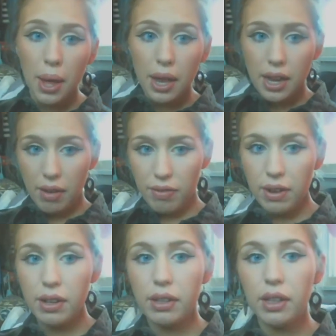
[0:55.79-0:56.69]

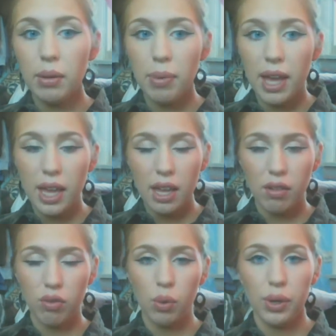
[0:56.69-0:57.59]
definitely paying
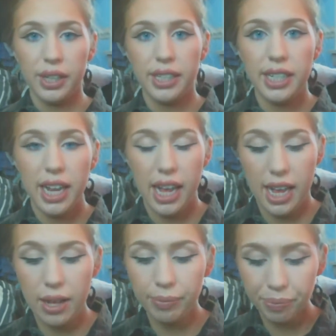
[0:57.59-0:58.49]
for it
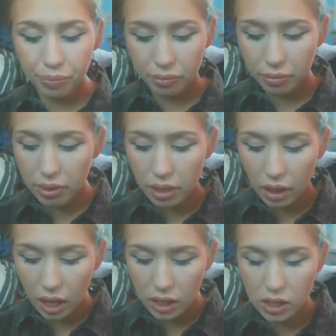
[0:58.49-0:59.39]
today.
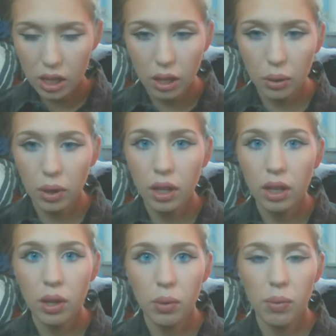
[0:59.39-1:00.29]
So
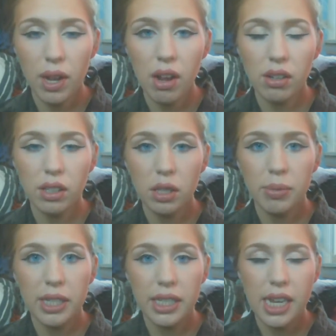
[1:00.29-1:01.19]
we went out a little
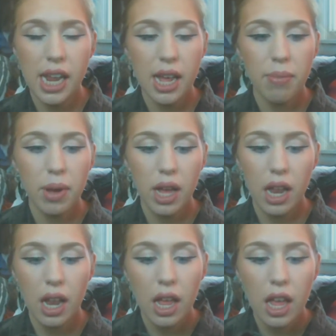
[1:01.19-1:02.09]
bit today, but
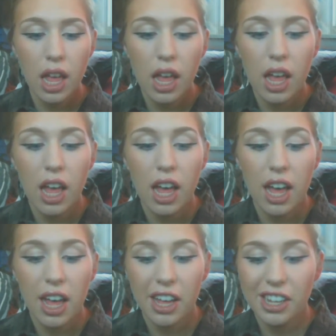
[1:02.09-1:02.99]

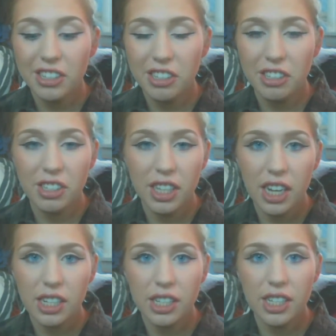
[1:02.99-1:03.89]
I just
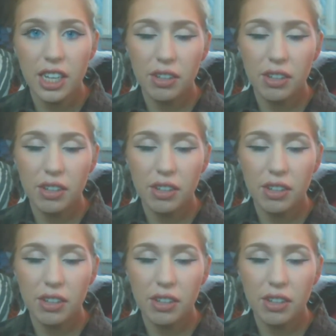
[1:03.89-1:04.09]
decided to take